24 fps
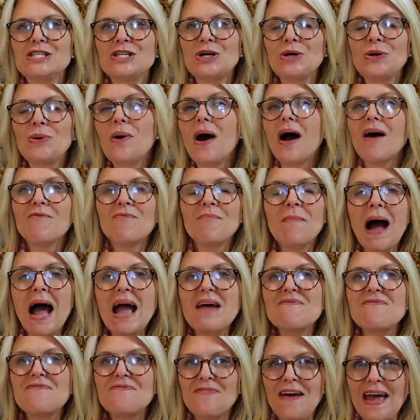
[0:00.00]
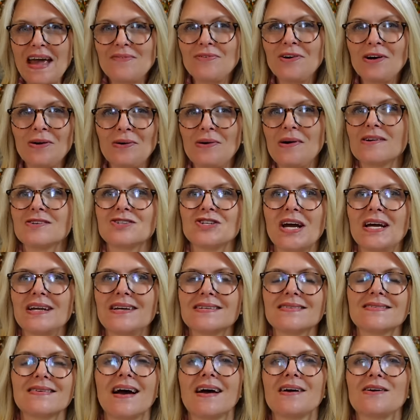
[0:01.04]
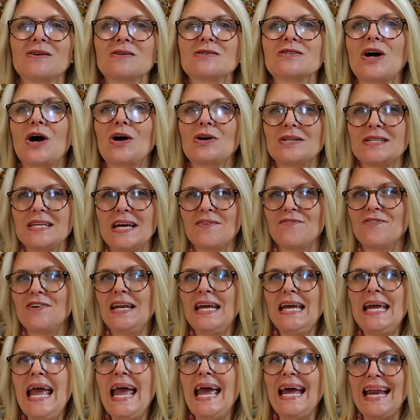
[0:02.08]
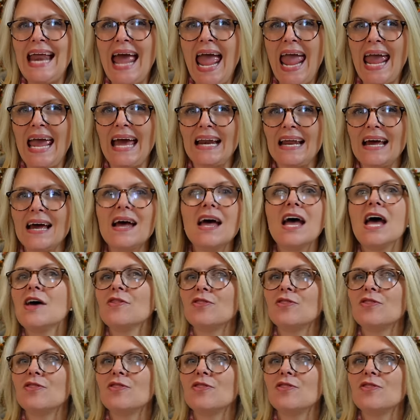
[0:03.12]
Two of my favorite crochet designers are Tiffany and Hannah,